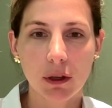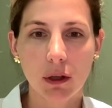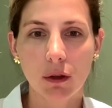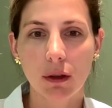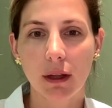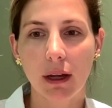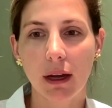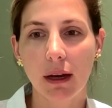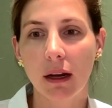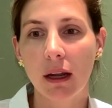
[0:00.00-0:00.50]

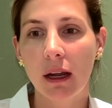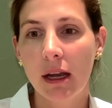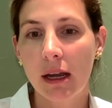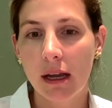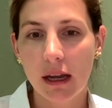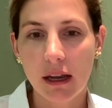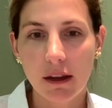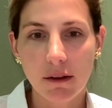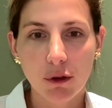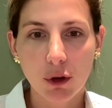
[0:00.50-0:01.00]
feel that
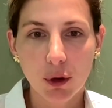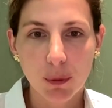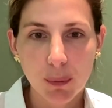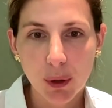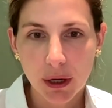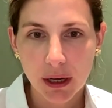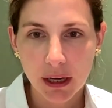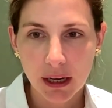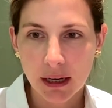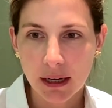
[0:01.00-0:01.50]
if you're
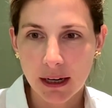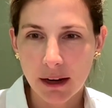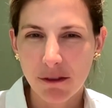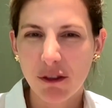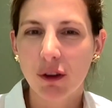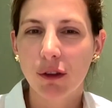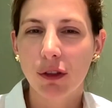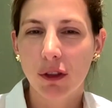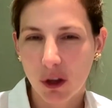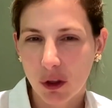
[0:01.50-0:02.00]
putting in
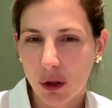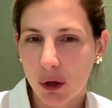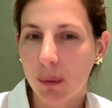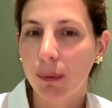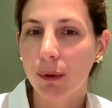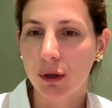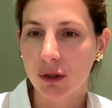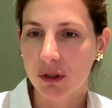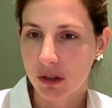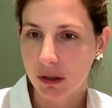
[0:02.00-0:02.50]
effort, the other
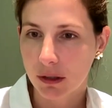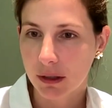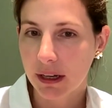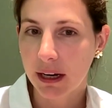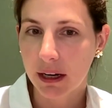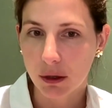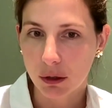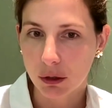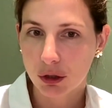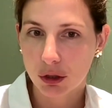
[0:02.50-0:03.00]
person
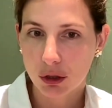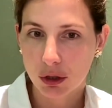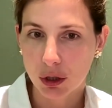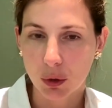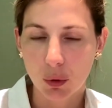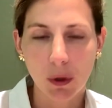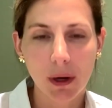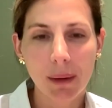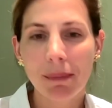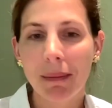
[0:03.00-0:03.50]
cares
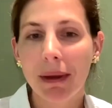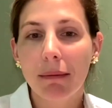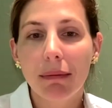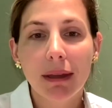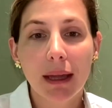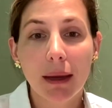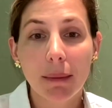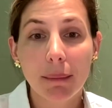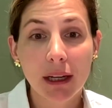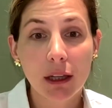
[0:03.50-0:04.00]
too. And
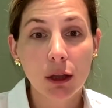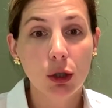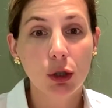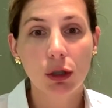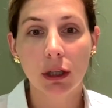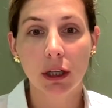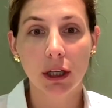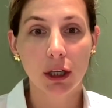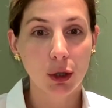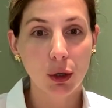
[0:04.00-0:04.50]
maybe that may
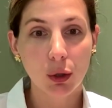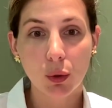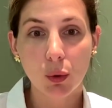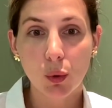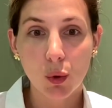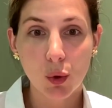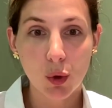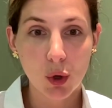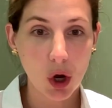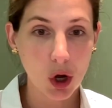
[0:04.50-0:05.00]
look like
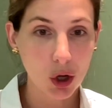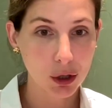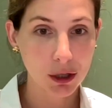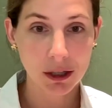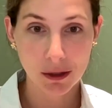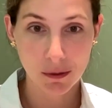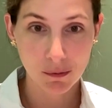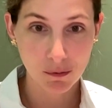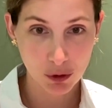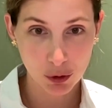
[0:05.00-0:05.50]
you
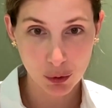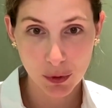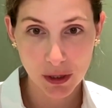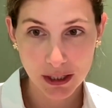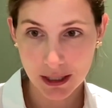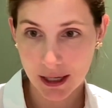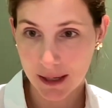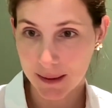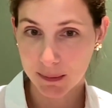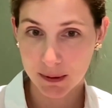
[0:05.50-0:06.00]
calling them
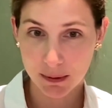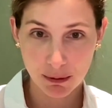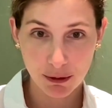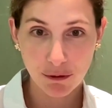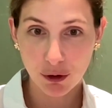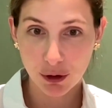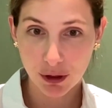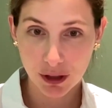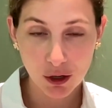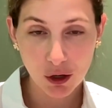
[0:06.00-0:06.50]
3 times
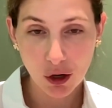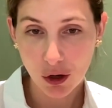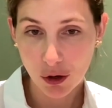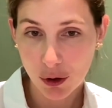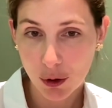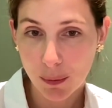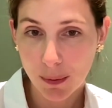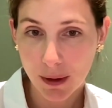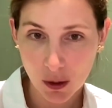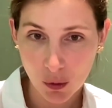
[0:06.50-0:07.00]
before they call
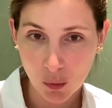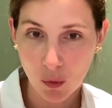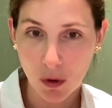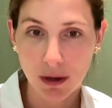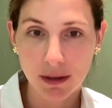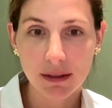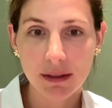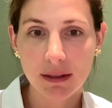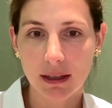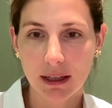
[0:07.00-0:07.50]
you back
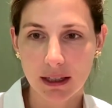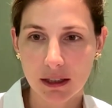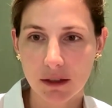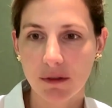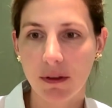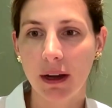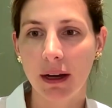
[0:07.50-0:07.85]
once, that's